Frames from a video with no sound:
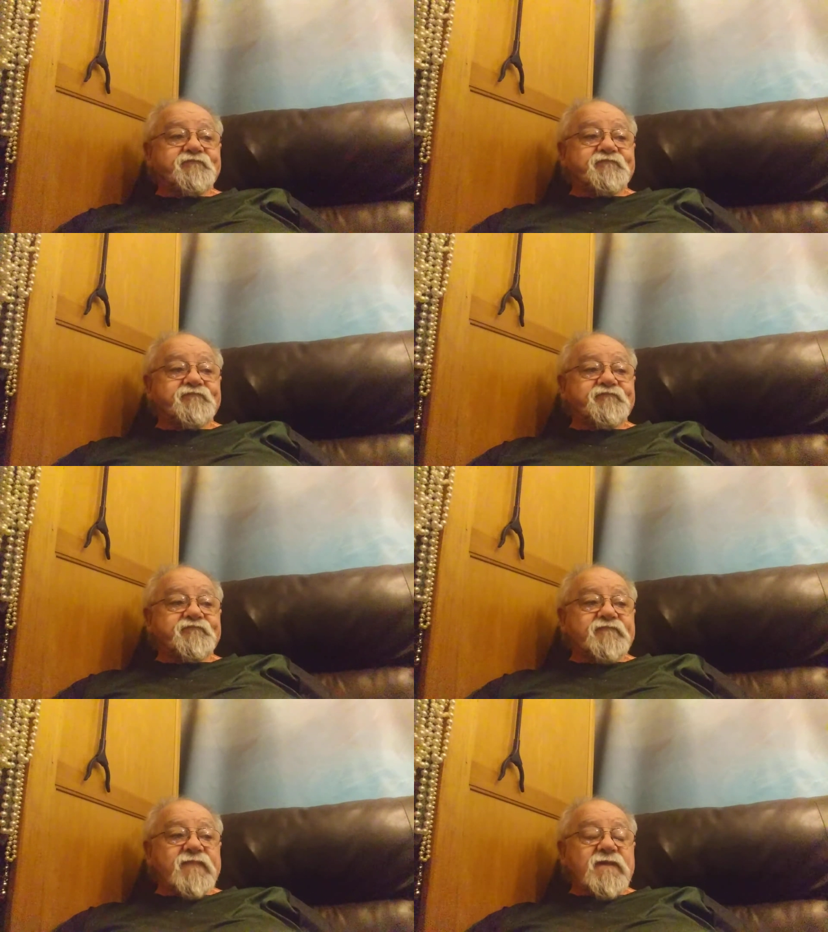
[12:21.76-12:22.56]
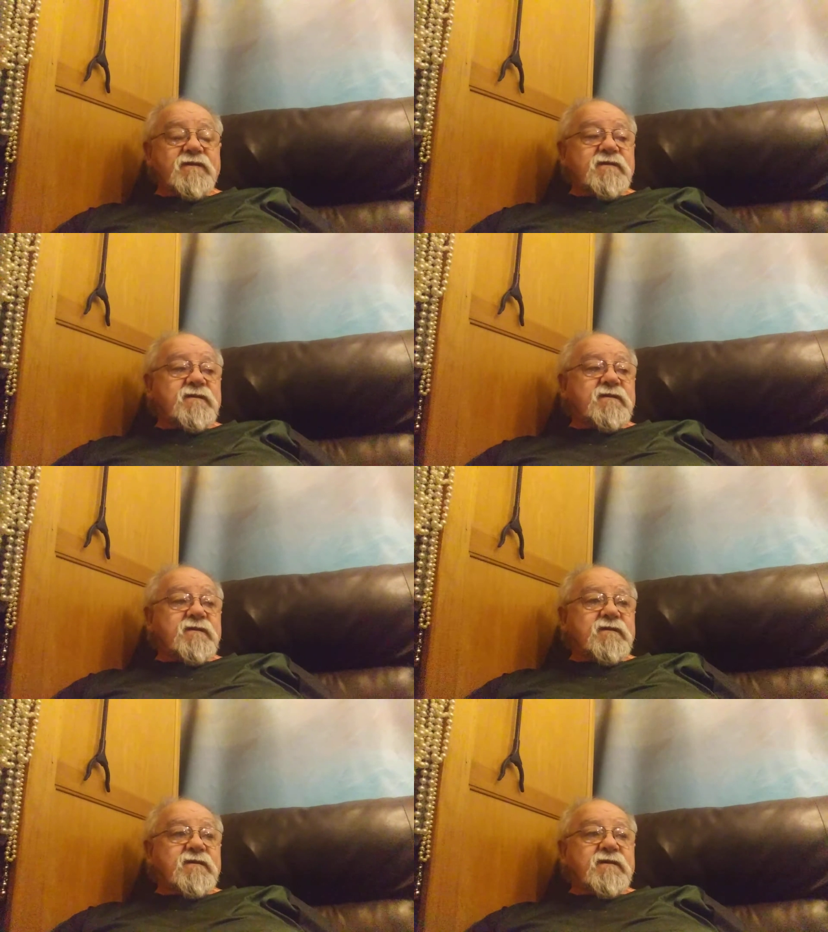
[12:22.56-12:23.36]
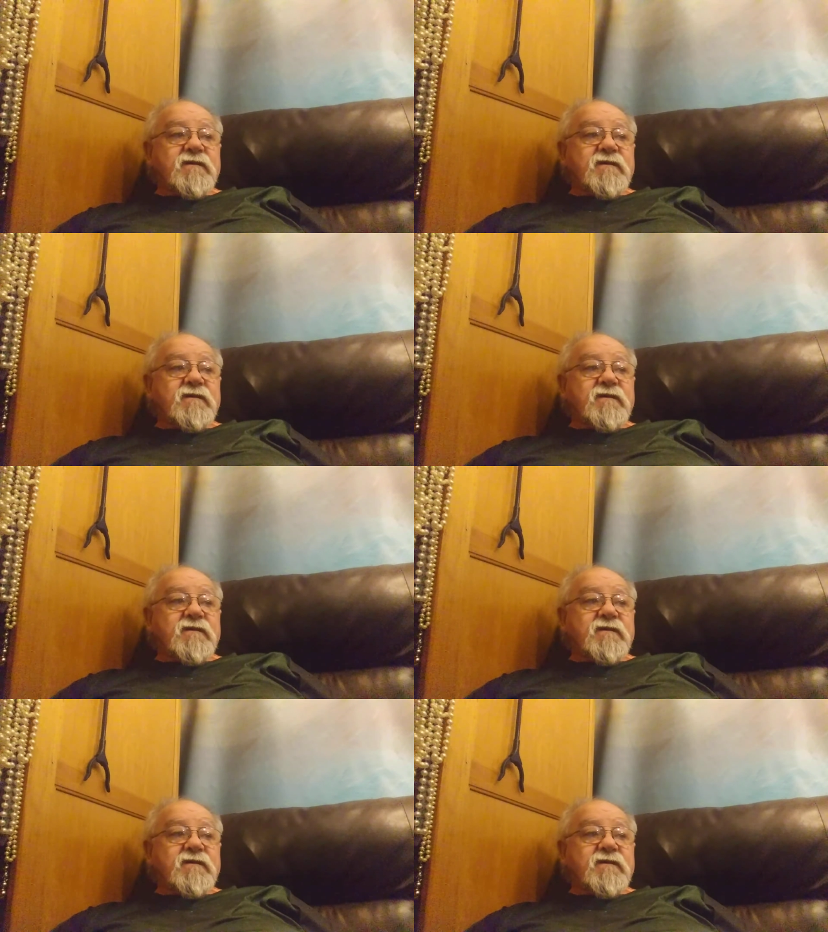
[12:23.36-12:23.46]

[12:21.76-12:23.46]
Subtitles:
[no speech]